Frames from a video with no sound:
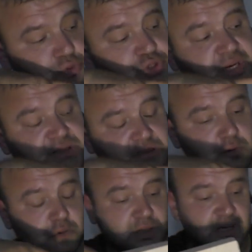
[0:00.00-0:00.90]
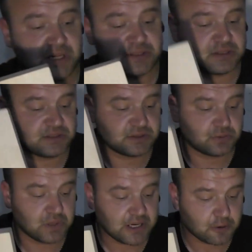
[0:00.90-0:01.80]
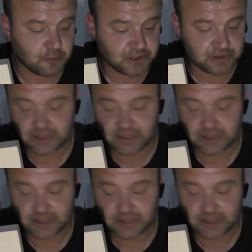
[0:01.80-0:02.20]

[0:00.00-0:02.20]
You can see here one pattern,